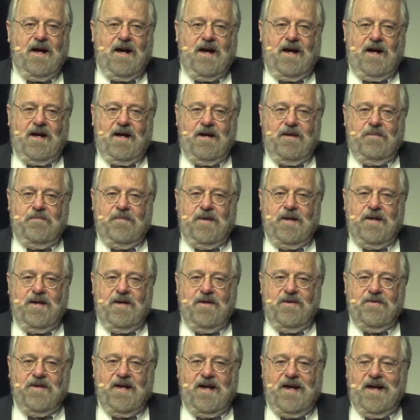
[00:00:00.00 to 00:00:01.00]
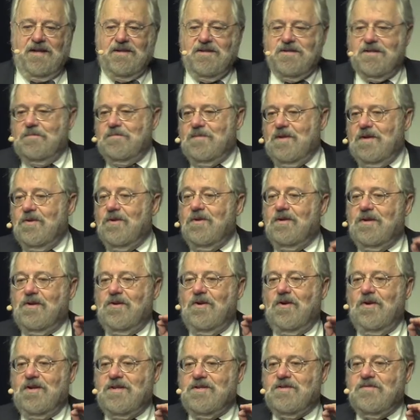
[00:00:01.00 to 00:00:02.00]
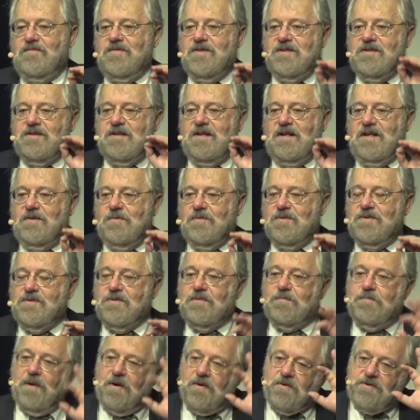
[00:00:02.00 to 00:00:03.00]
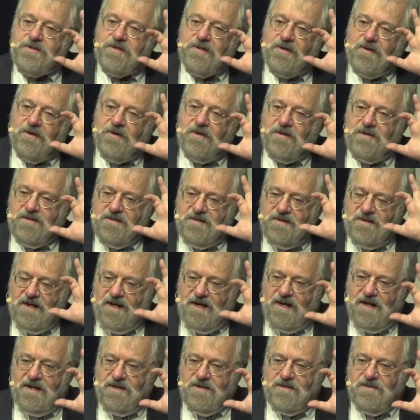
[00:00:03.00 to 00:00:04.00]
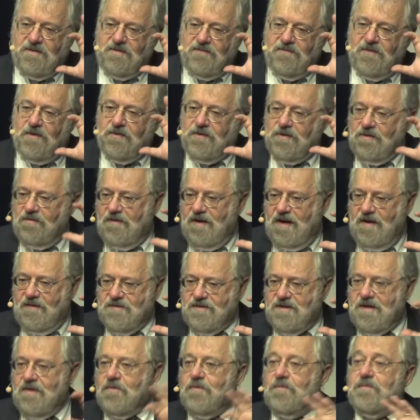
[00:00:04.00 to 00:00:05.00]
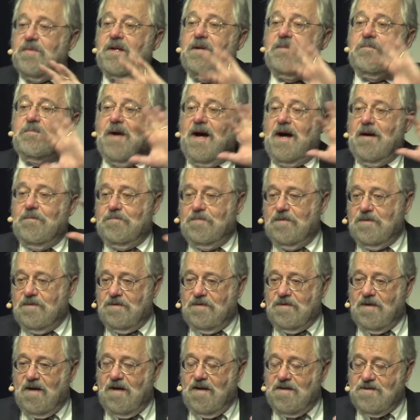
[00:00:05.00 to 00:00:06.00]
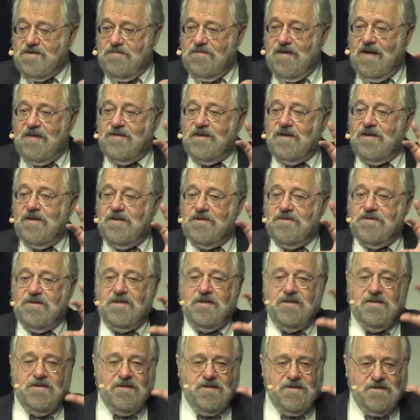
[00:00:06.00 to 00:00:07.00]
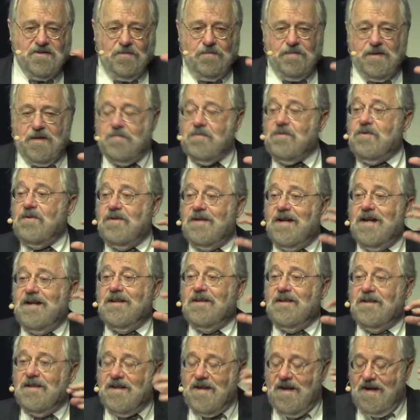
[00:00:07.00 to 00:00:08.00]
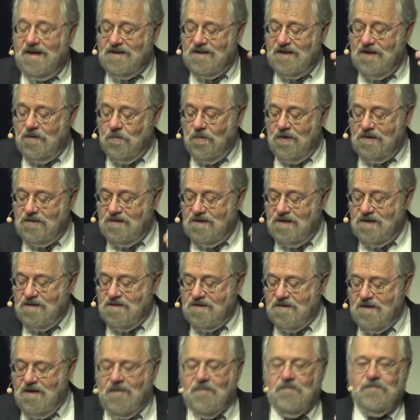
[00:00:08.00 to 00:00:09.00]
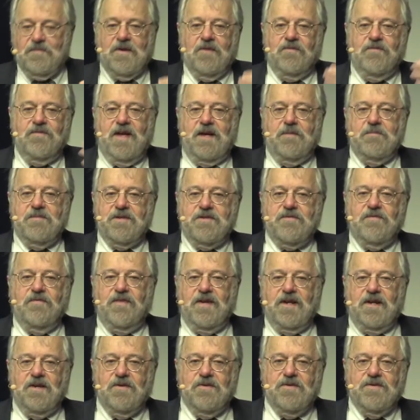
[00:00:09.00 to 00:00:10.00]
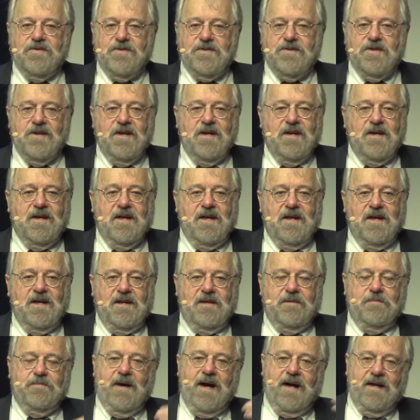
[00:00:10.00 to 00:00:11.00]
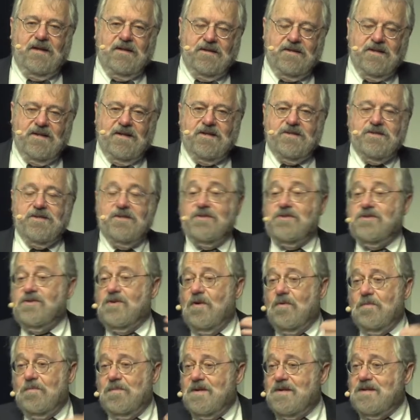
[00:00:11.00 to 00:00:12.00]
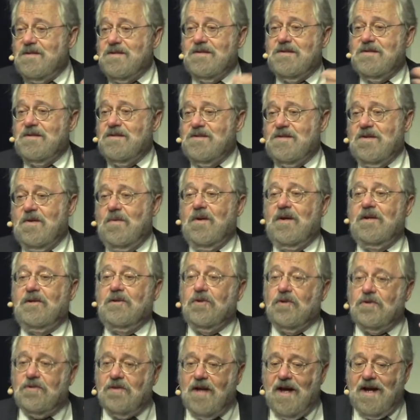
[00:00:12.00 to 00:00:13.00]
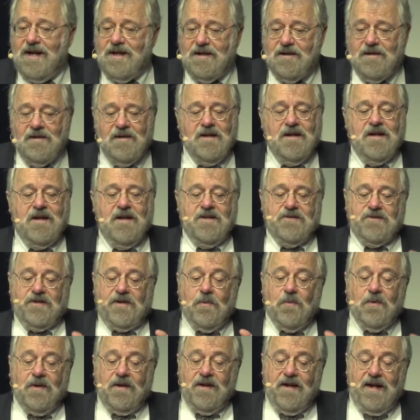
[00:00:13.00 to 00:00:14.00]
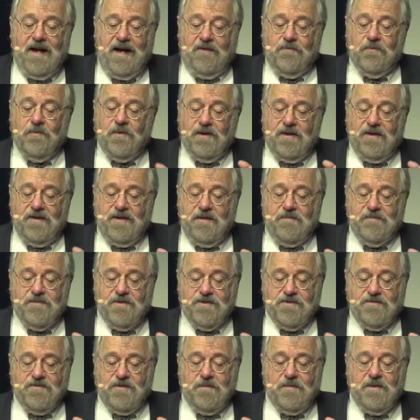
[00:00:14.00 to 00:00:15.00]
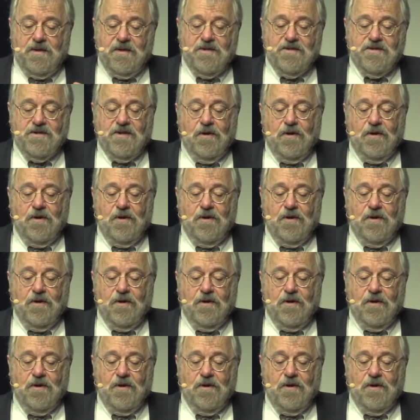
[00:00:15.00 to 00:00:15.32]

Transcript: Um, they had something called cartes visite, which are postcard-size photographs that were being popularized around the country so people could get an idea what these famous figures in politics and show business and so on looked like. So he wanted to have one of them distributed.